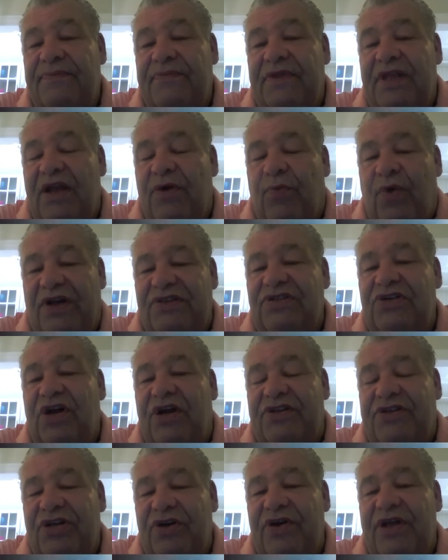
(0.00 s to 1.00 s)
It wasn't
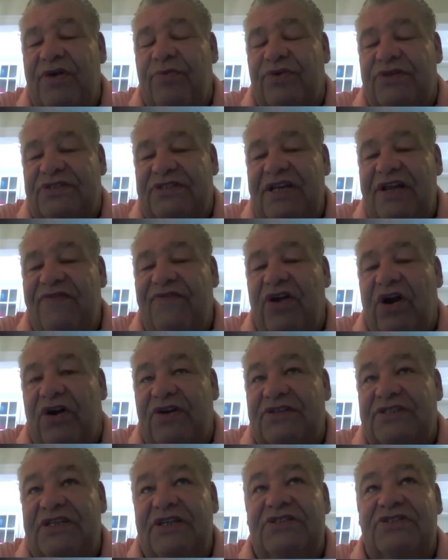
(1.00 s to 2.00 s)
until he received our
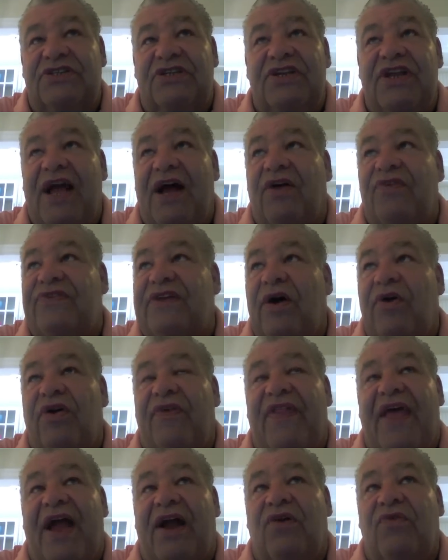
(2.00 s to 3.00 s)
sins and yells out
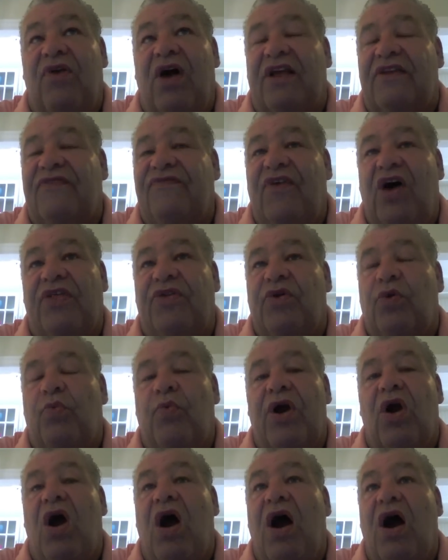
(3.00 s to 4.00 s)
on that cross, Father,
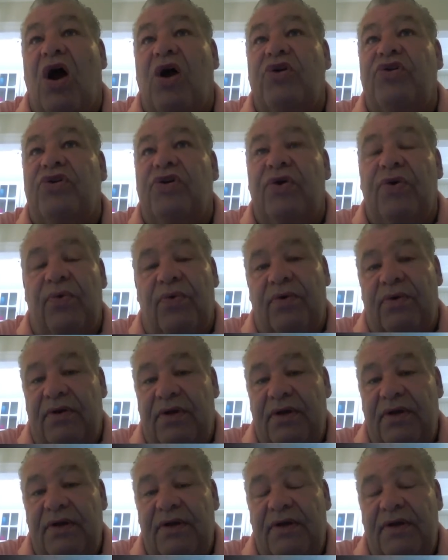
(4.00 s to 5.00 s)
where are you?
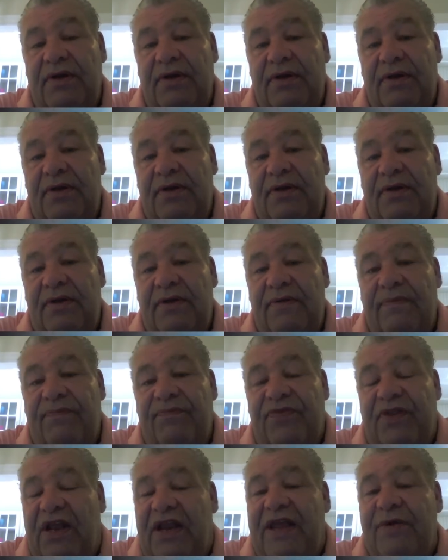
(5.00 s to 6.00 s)

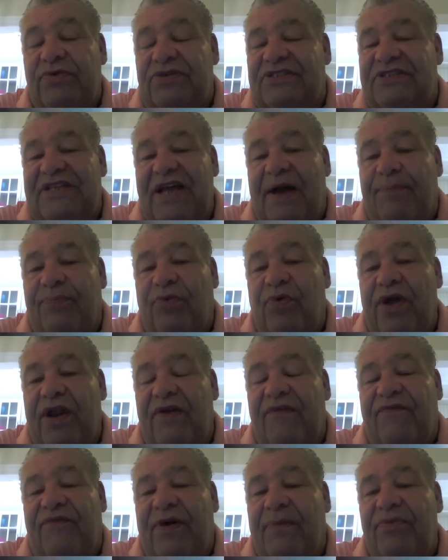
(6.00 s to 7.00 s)
That he was
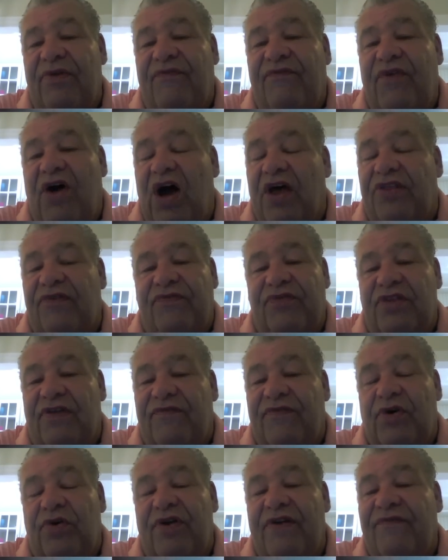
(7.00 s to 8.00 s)
separated from the Father for the
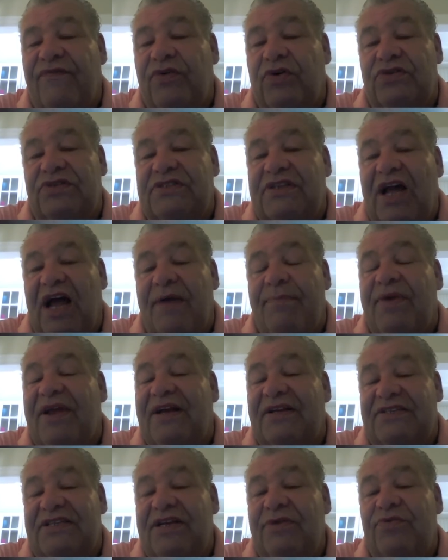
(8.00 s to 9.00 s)
very first time
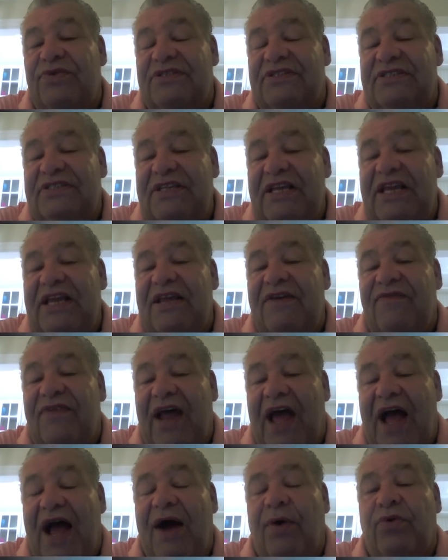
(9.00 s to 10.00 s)
because he
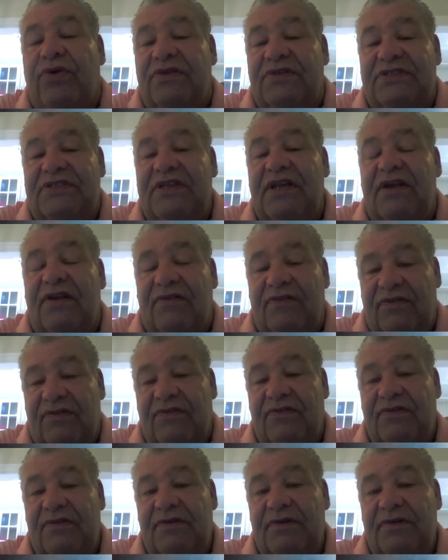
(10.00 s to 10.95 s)
received our sins.